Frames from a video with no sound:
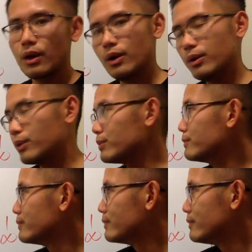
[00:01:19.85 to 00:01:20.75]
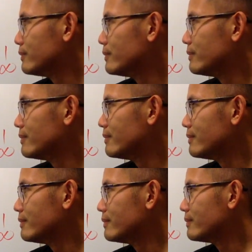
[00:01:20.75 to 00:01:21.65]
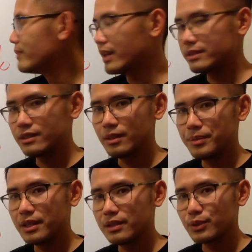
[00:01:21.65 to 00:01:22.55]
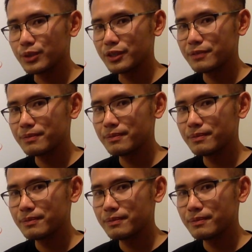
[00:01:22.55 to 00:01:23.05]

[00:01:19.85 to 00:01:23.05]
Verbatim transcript: Uh-oh, nothing can be cancelled yet.